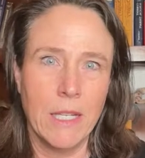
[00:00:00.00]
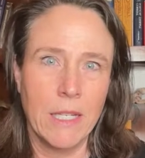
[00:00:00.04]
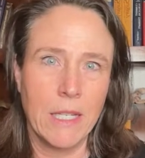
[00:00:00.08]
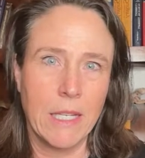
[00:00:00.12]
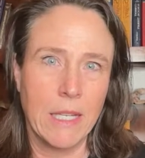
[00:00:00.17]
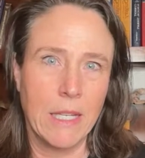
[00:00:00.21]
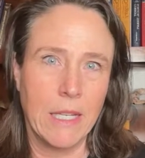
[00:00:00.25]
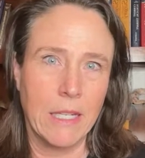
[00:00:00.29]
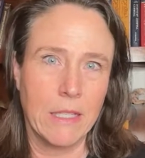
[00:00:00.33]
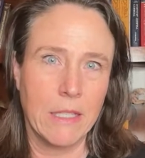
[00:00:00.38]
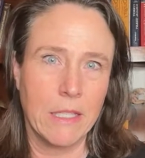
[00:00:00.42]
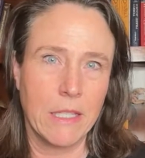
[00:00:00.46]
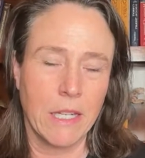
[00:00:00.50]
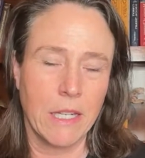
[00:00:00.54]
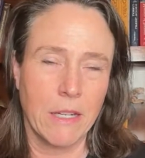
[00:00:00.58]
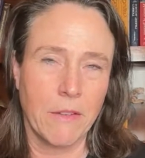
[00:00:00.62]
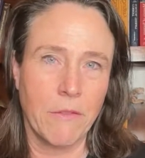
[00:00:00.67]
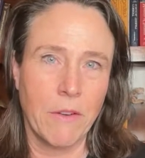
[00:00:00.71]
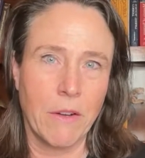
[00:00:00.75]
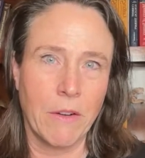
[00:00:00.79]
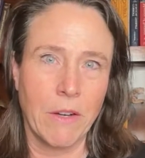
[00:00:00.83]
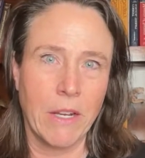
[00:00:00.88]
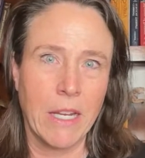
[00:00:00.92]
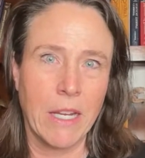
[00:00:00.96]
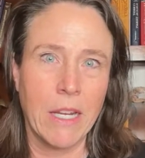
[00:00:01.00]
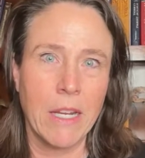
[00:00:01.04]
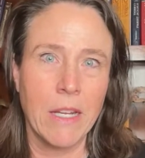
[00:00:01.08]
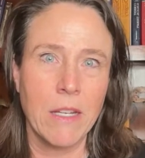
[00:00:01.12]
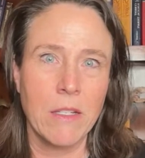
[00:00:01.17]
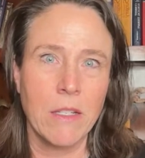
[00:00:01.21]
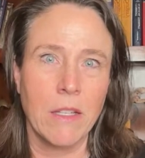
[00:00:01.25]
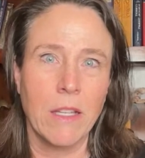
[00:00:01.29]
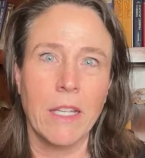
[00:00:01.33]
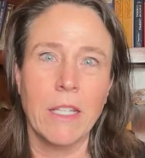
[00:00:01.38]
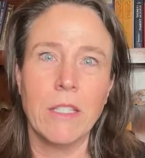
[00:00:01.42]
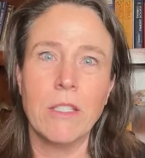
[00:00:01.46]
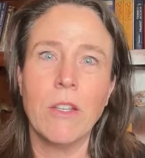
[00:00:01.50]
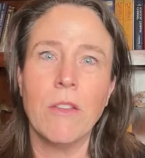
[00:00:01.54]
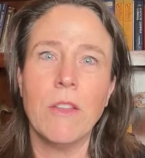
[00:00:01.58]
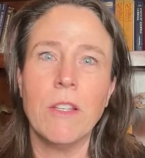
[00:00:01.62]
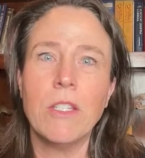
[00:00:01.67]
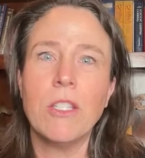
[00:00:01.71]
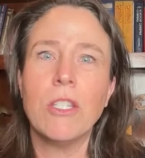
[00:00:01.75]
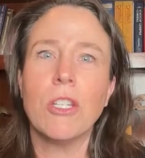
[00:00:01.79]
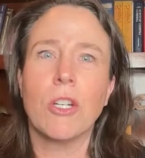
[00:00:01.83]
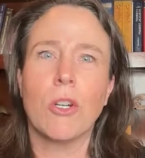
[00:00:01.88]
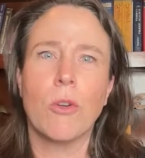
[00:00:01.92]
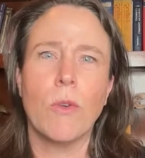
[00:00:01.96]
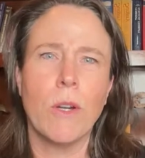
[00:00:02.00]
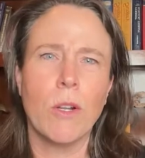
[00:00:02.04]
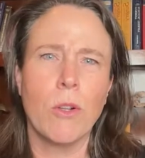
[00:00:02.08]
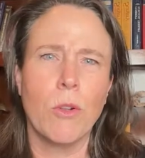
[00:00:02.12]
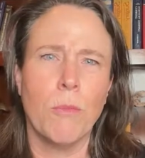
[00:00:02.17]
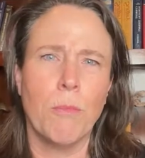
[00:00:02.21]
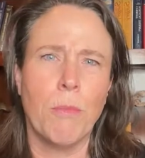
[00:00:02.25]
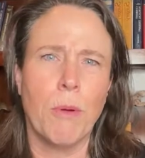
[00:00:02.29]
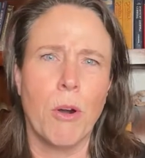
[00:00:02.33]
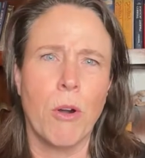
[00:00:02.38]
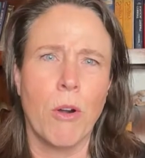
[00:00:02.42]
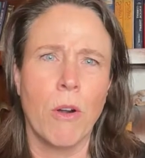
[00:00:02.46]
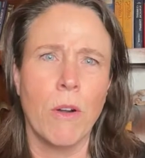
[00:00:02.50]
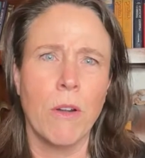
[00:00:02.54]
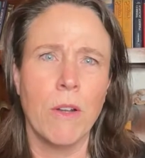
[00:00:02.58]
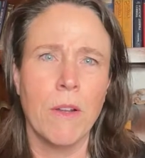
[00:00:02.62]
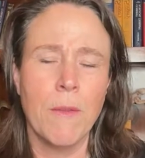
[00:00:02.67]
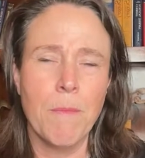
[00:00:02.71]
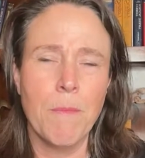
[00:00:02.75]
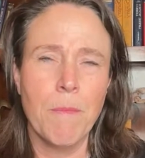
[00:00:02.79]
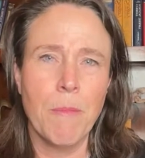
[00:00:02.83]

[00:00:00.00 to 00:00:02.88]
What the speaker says: can get sick very easily. So this is a critical part